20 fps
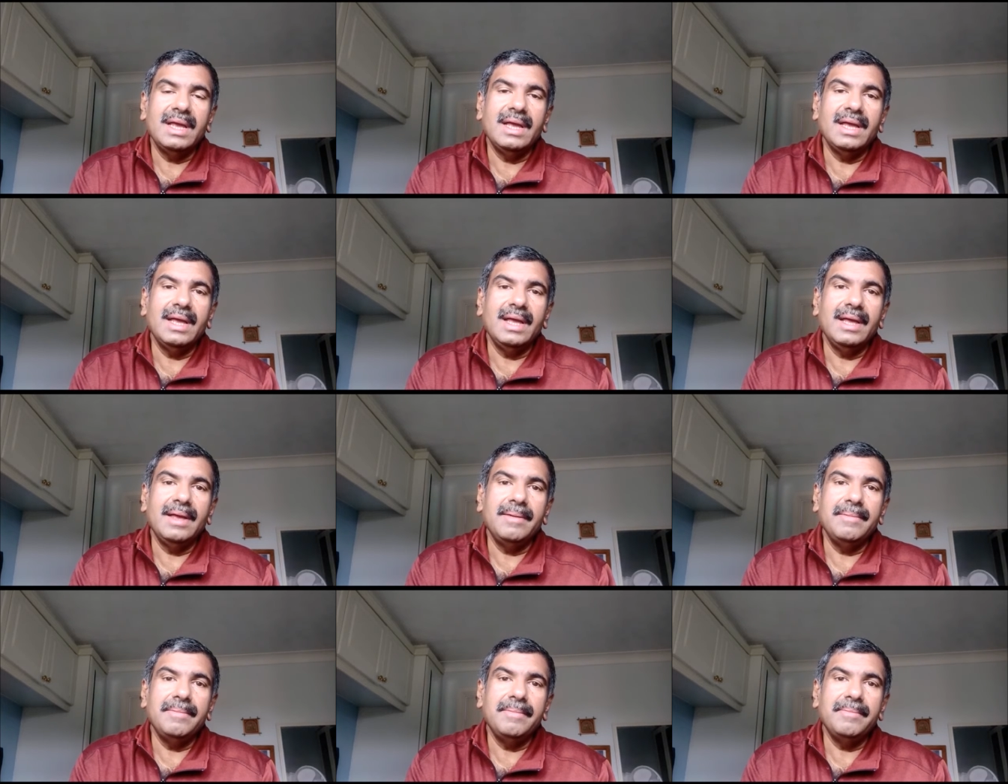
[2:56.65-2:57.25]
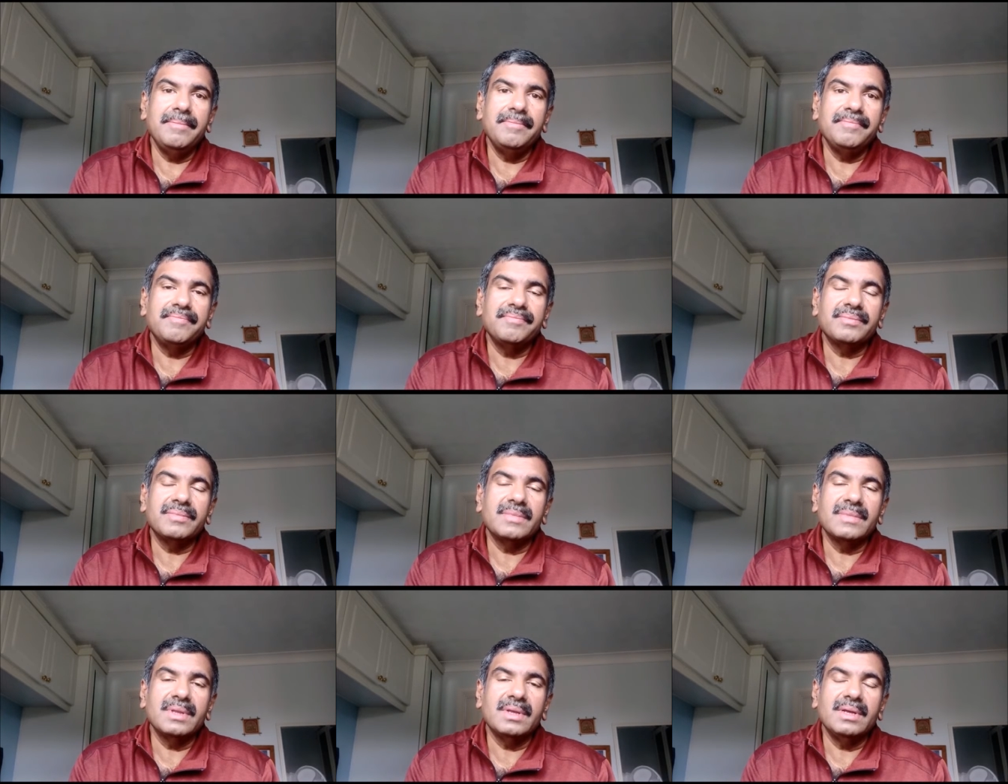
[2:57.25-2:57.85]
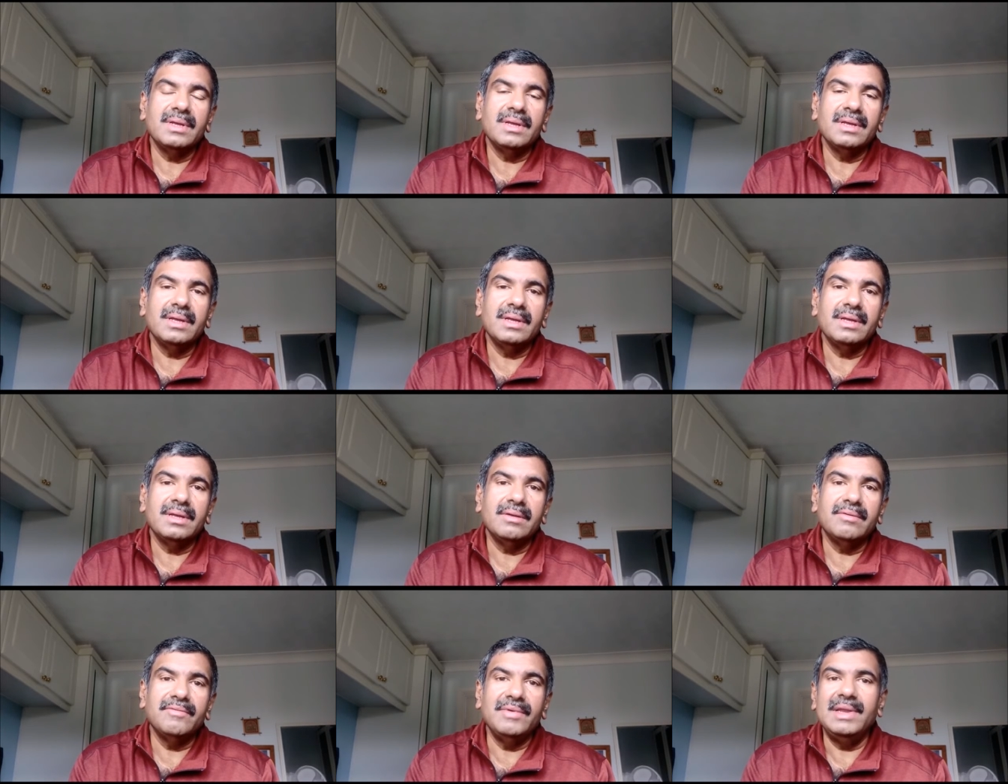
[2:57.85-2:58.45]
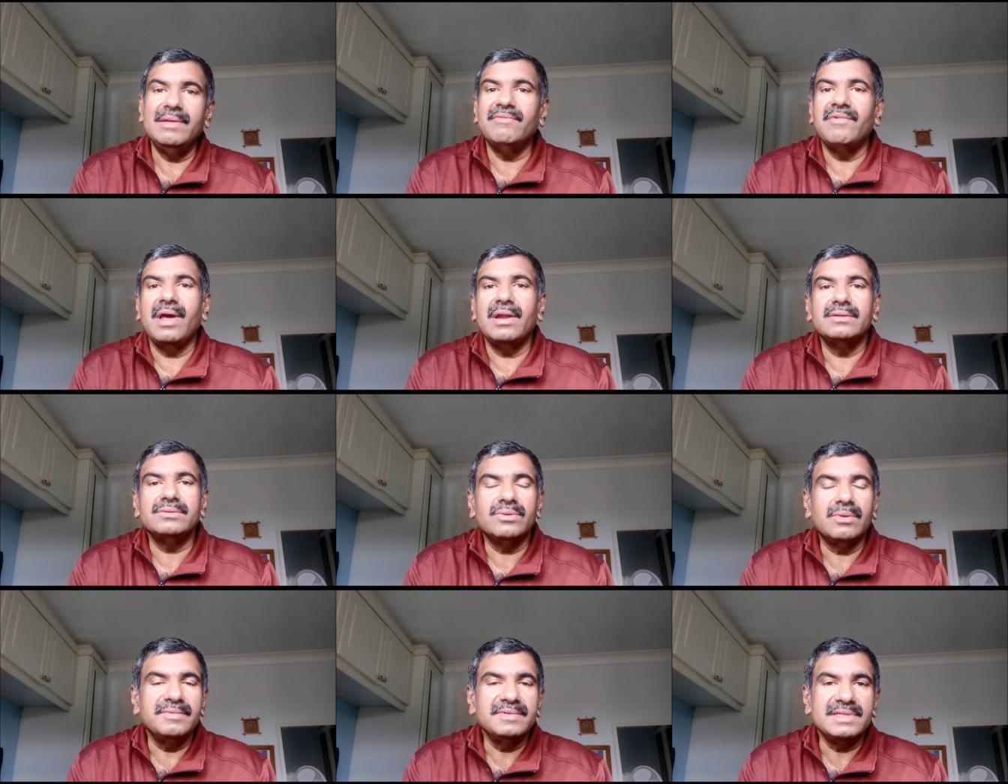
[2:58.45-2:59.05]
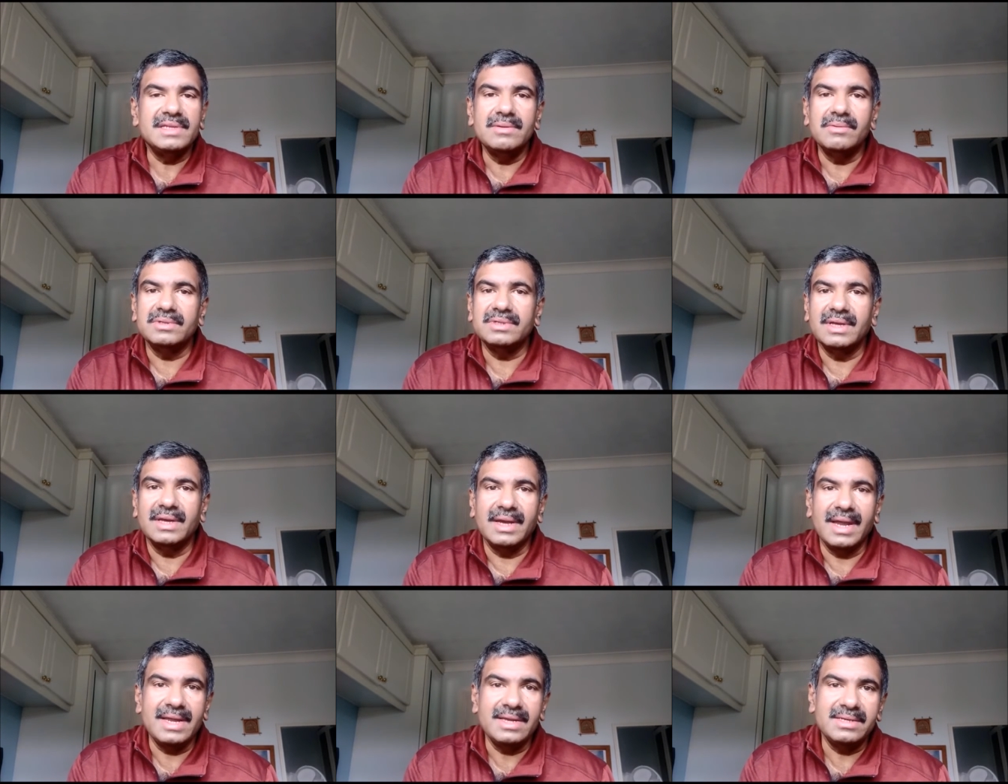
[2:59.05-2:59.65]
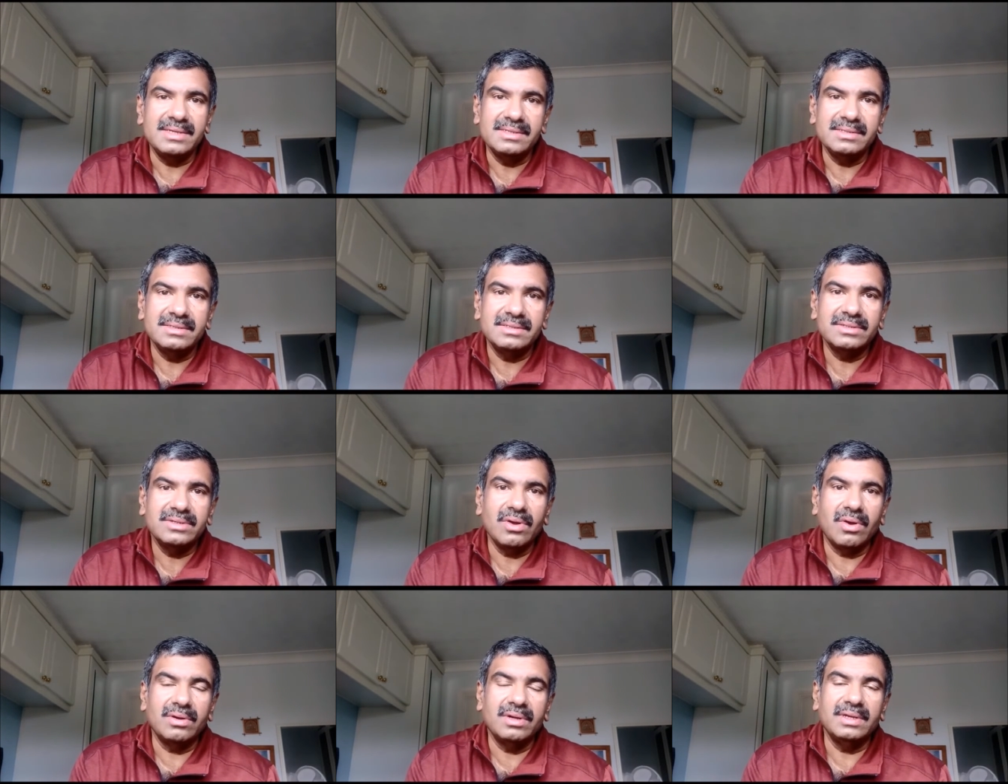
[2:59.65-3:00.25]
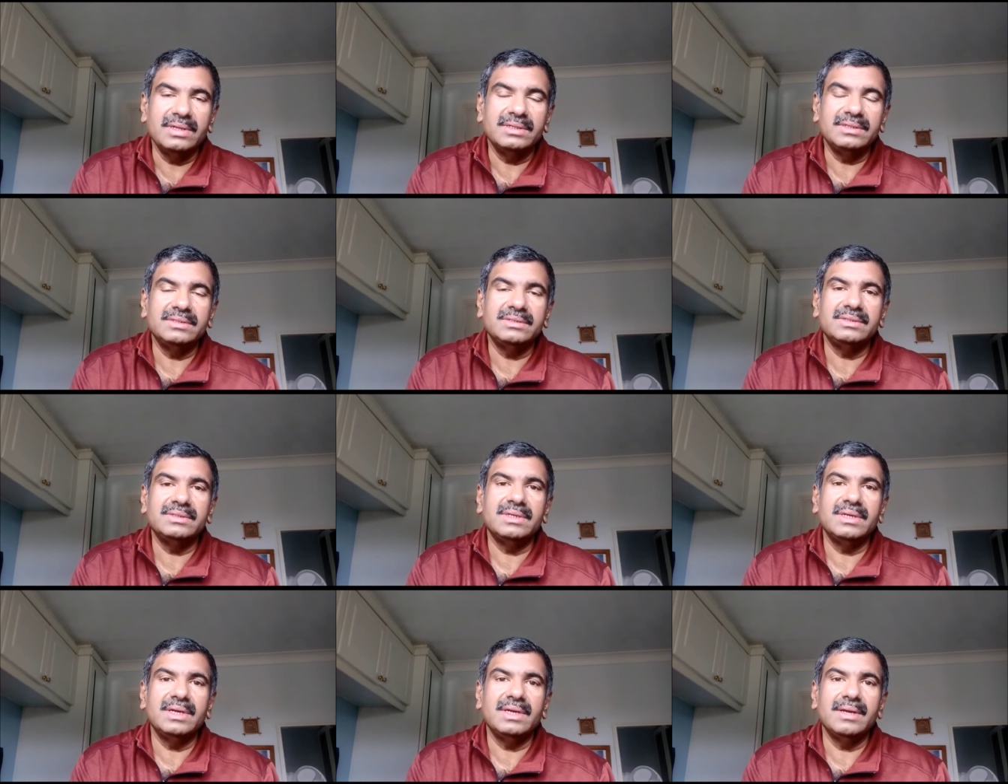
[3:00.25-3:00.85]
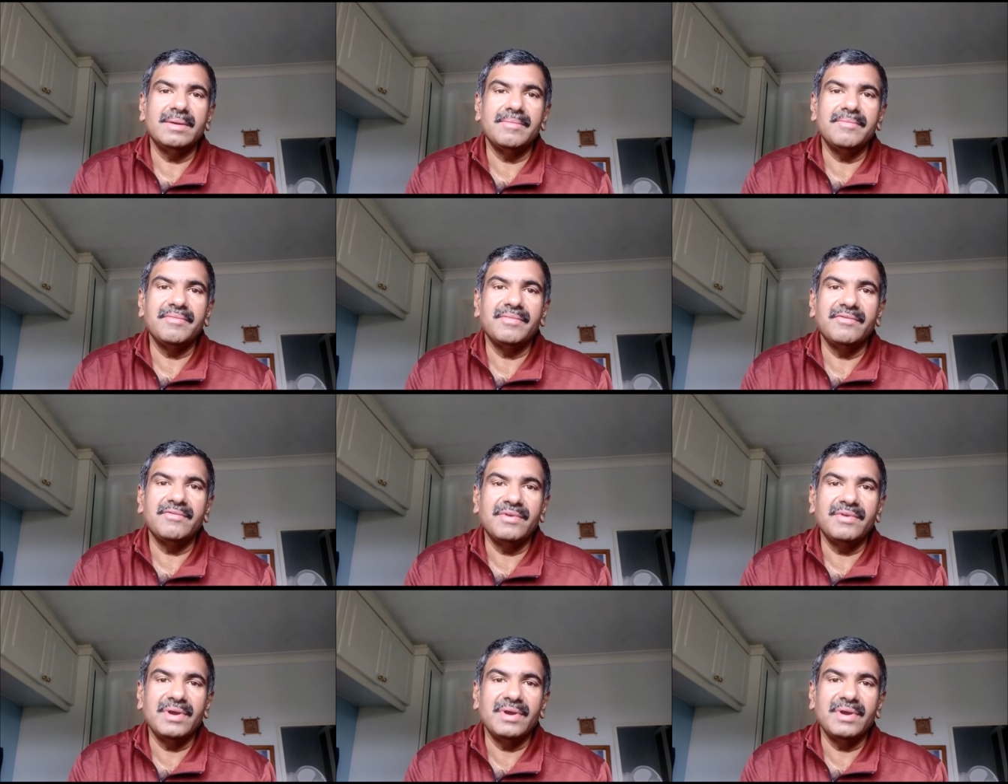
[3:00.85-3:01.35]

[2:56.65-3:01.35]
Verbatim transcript: Um, uh, William Wallace obviously was a great Scottish um,